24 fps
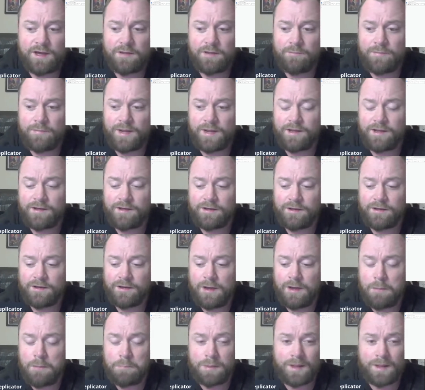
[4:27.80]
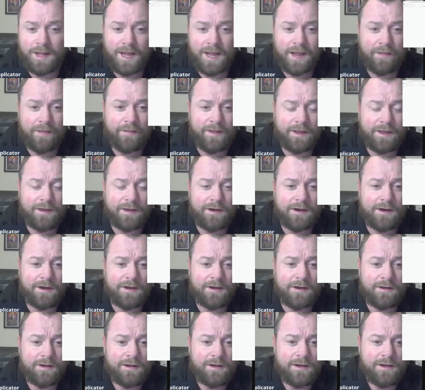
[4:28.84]
make a plan. They
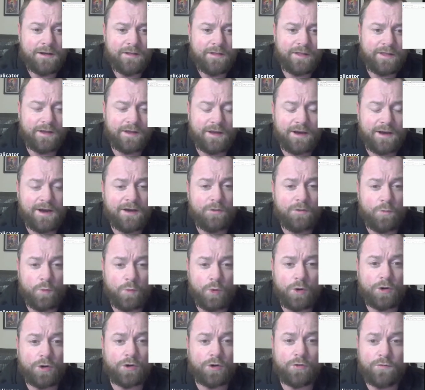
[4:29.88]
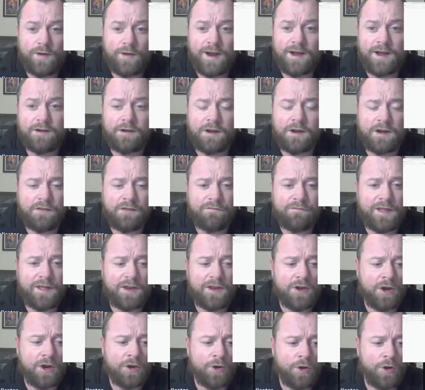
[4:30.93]
can't work around it if they
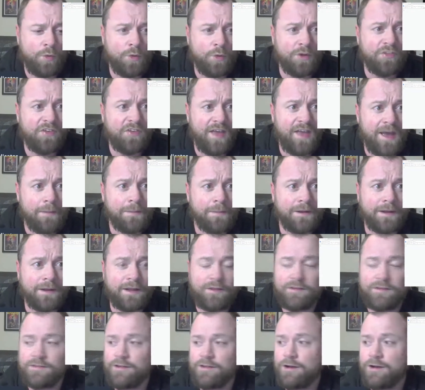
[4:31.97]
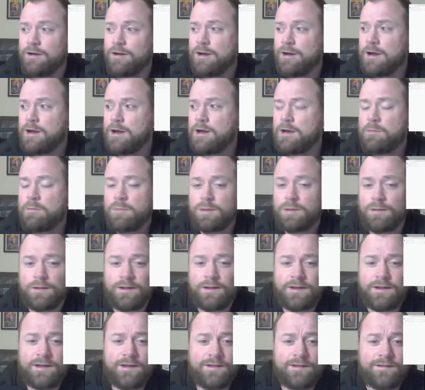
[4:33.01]
don't know what's happening. So
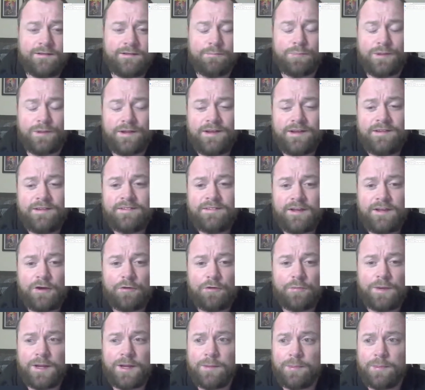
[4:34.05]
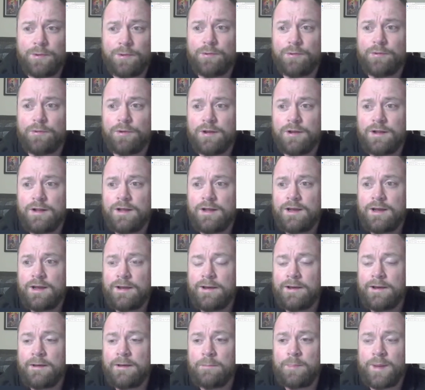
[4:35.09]
please tell people
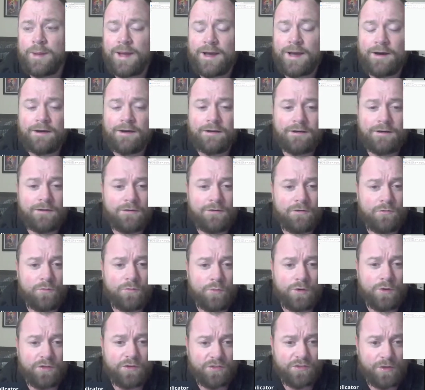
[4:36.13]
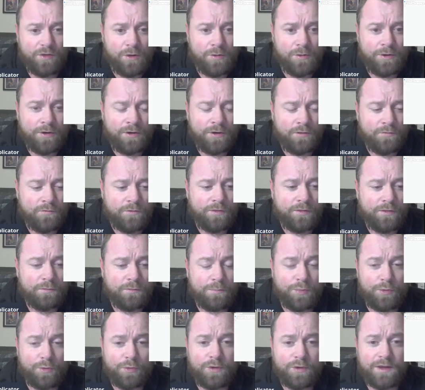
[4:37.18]
about what's going on with your
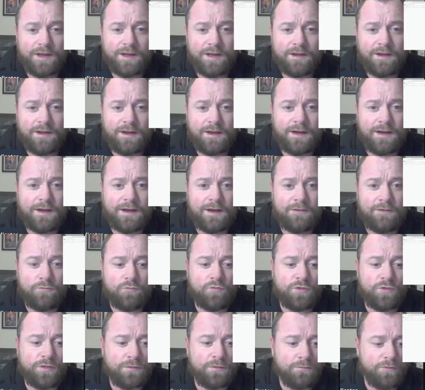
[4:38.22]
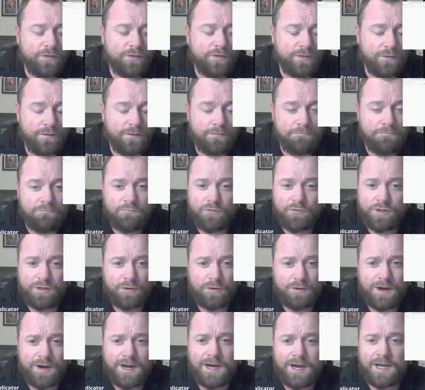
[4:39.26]
book, with
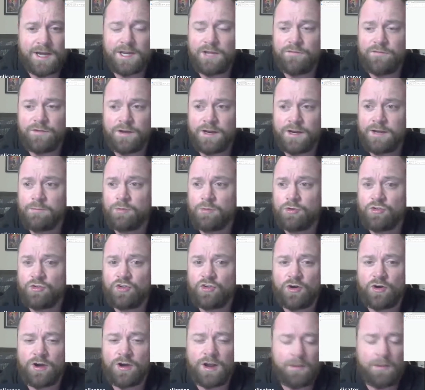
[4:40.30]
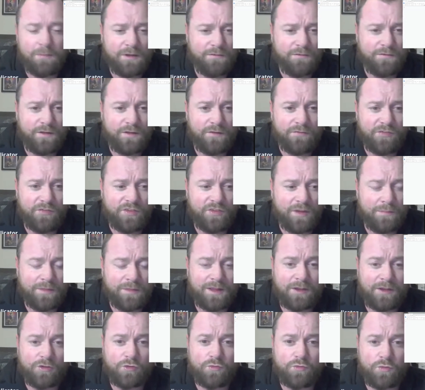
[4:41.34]
your art. If you need more time, if
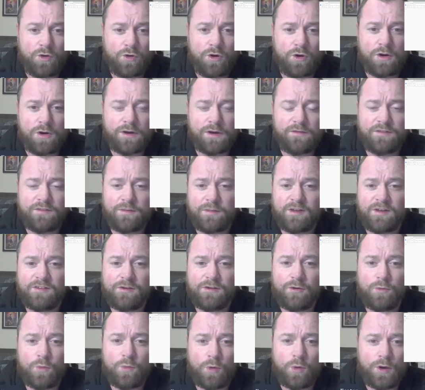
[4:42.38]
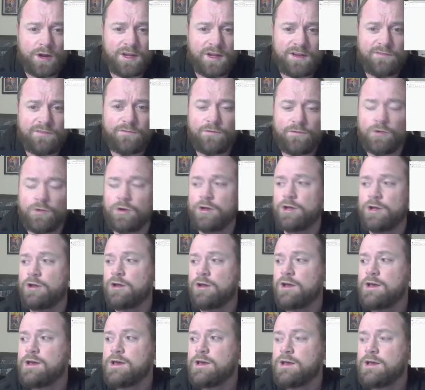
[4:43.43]
something's wrong, if something's not working for you,
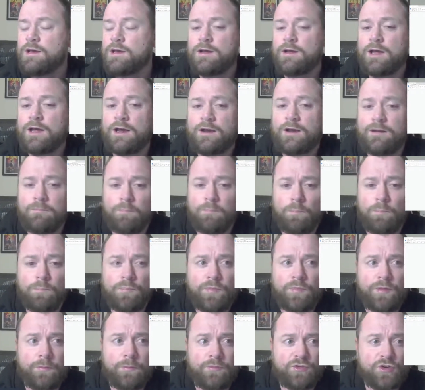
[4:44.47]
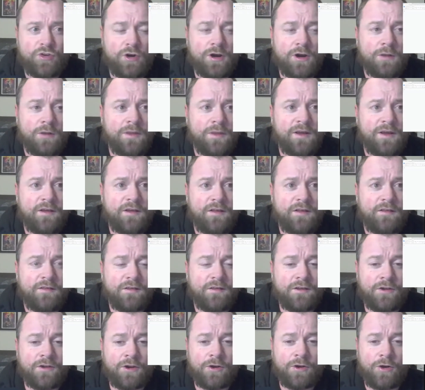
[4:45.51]
try and be as
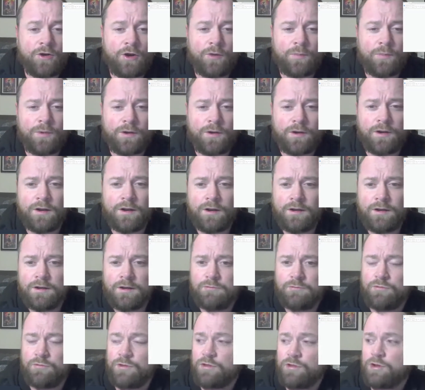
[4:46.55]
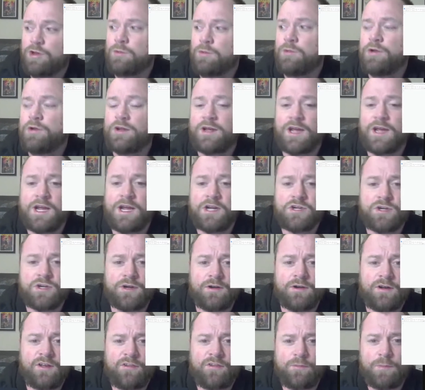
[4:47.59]
open with your
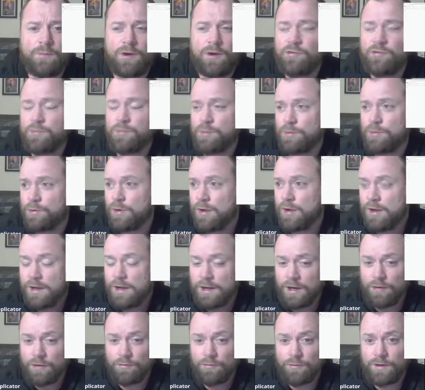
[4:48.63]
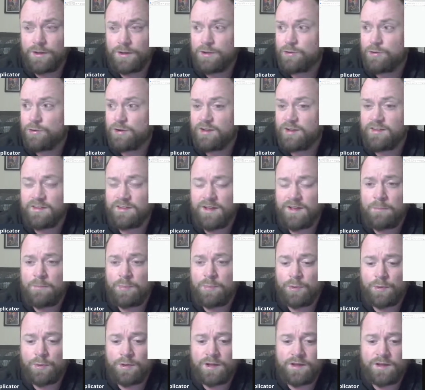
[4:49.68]
communication as possible. A really good
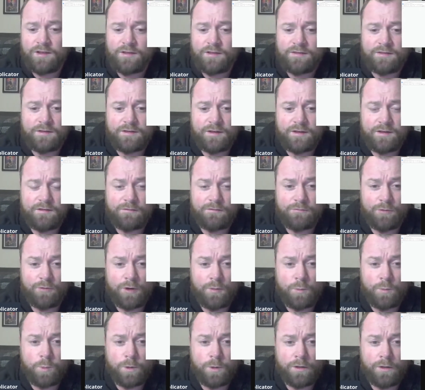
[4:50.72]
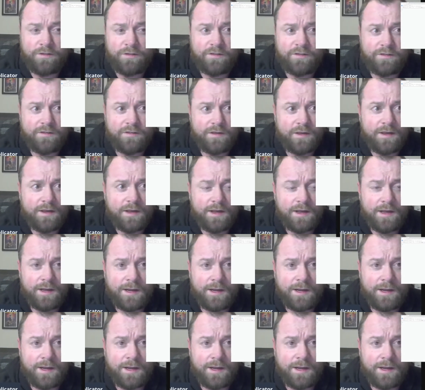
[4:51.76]
example is Rob Willis.